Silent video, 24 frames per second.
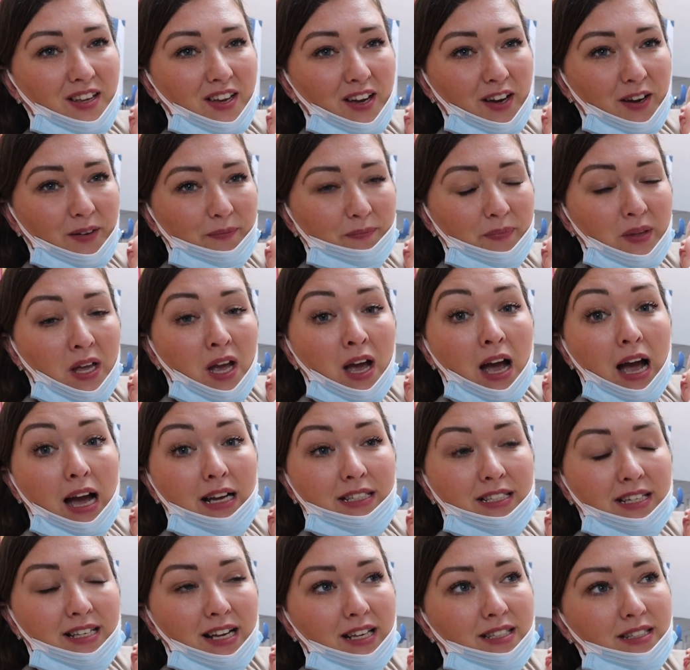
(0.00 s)
No. I
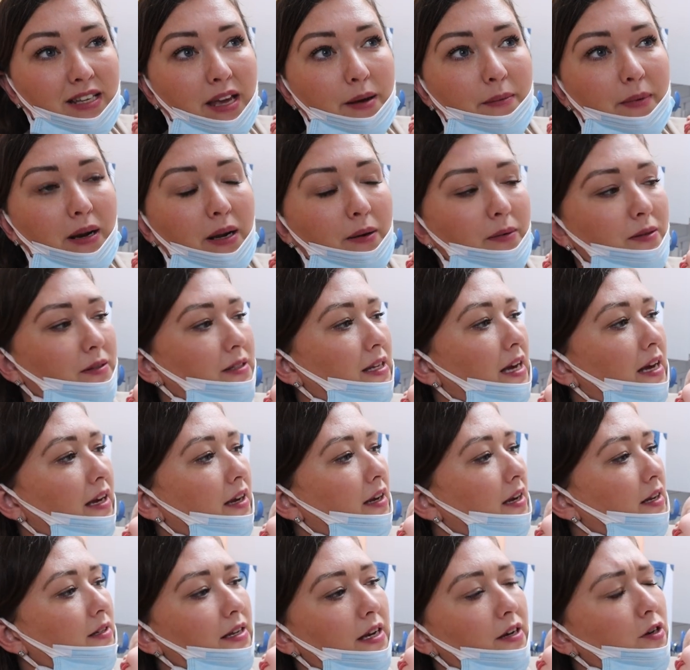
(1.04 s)
did ask him, and I was
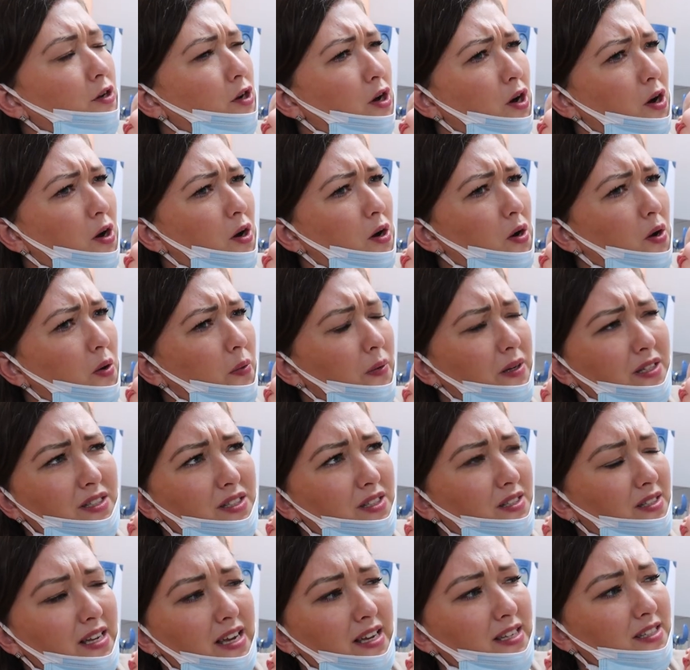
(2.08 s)
like, he's like, no,
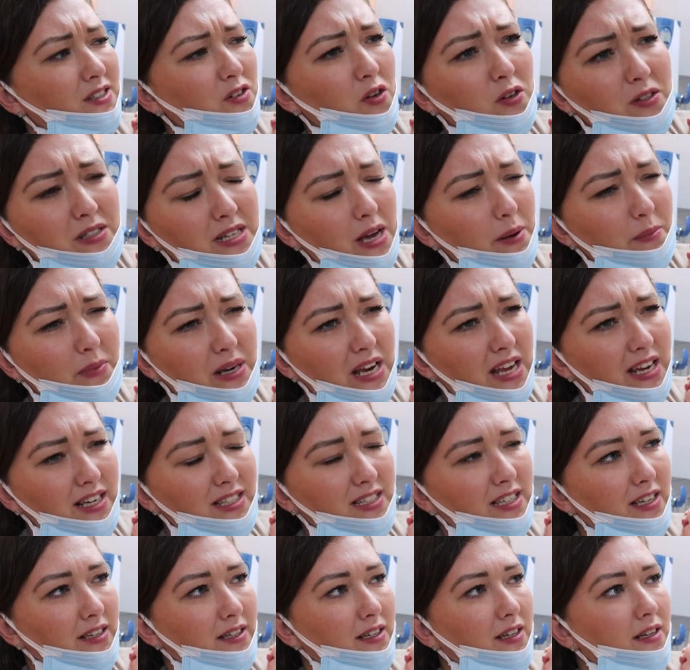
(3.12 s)
it's
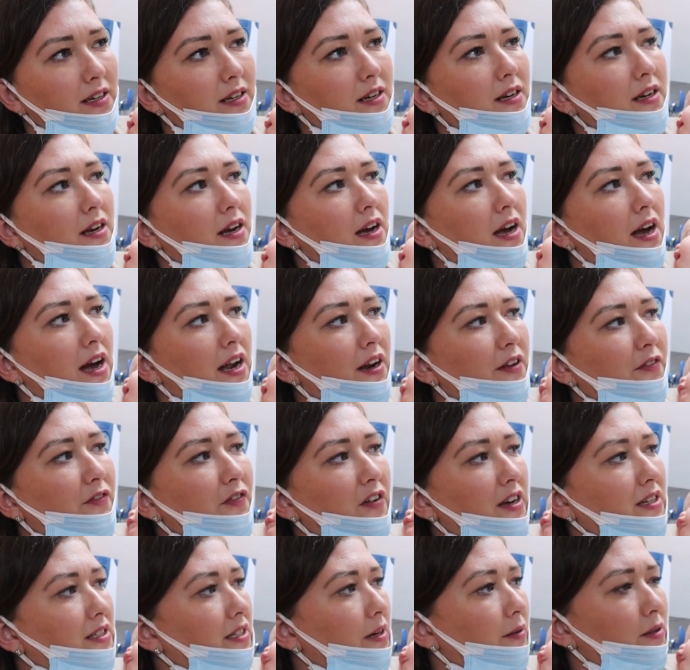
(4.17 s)
contaminated. And at
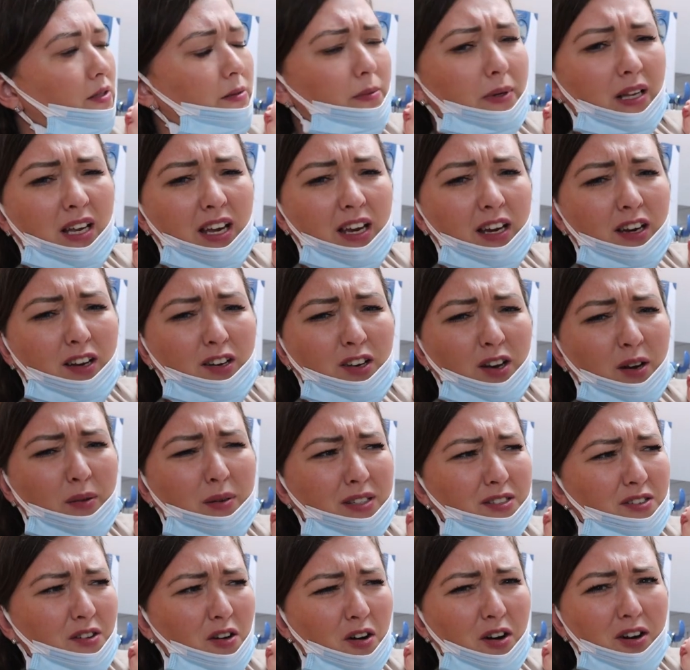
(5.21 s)
first I was a bit like, no,
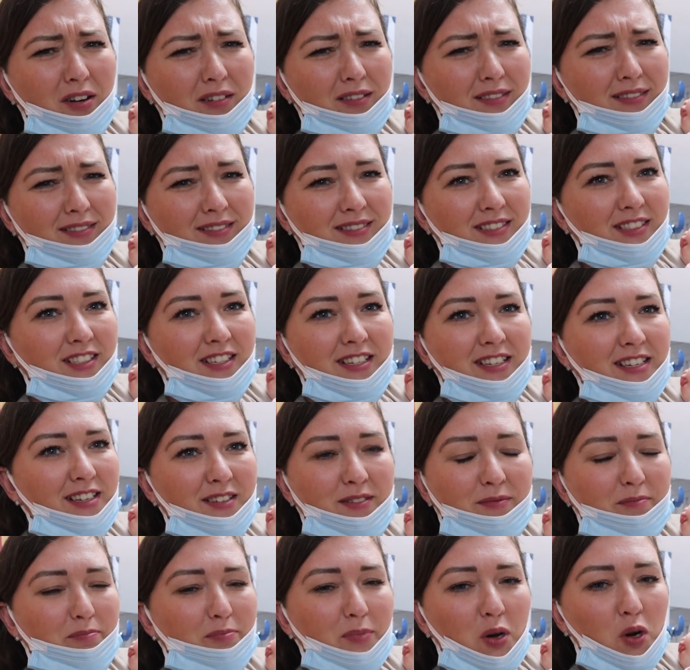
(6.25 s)
it's not. She
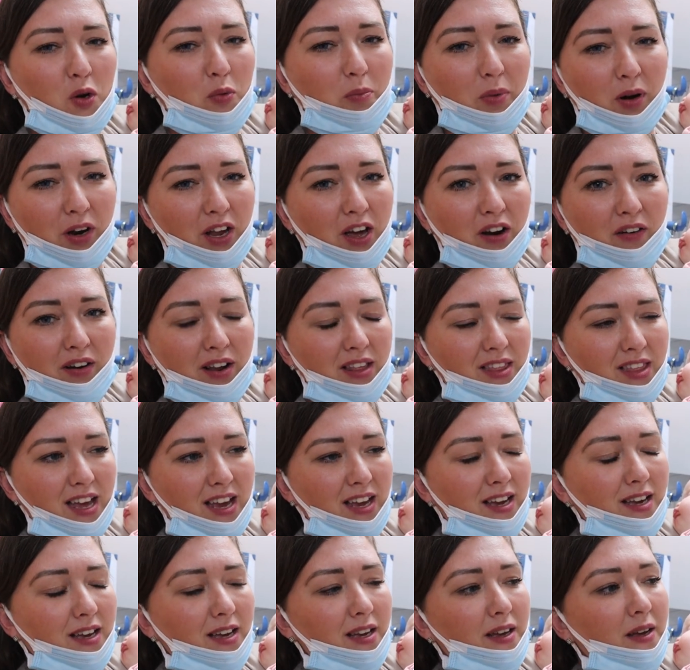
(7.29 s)
didn't poop on it or
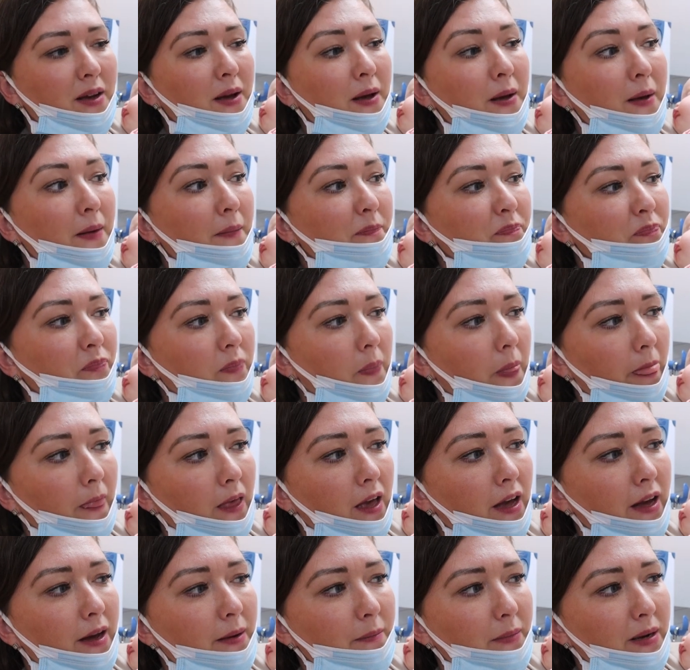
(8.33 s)
anything.
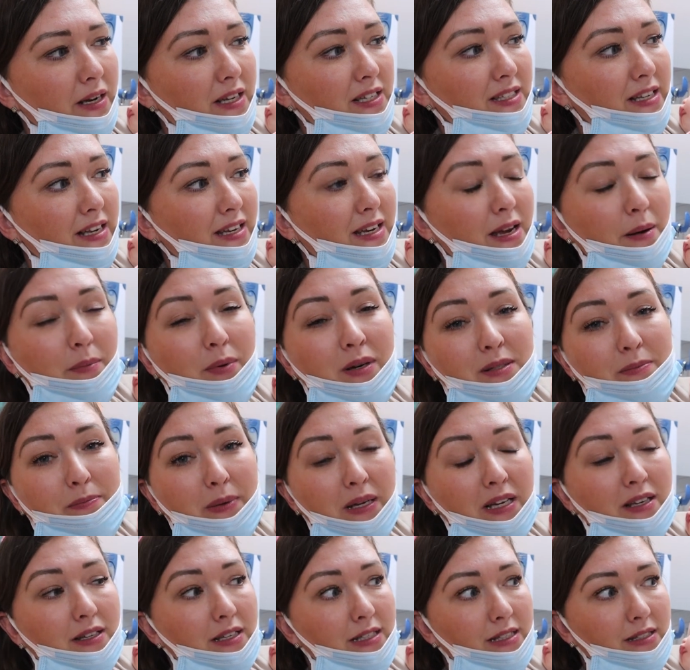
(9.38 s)
And he said, yeah, but
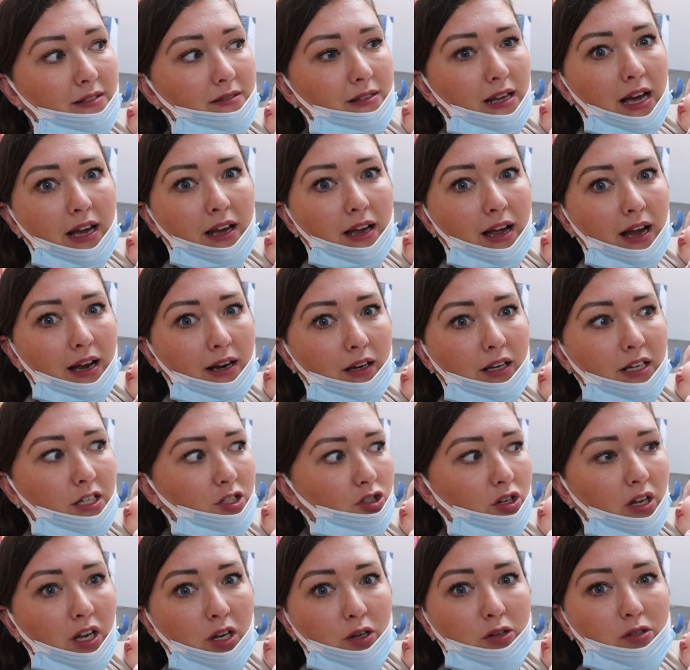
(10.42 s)
I'd
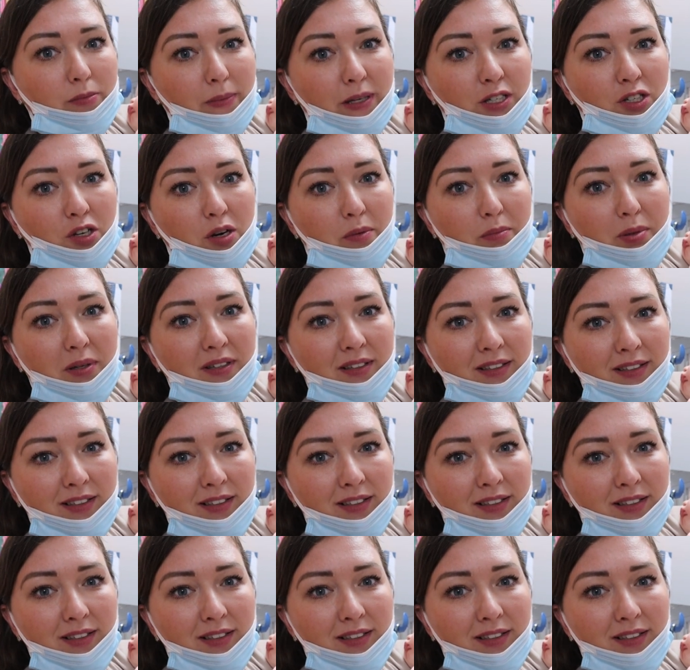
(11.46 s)
literally lose my job.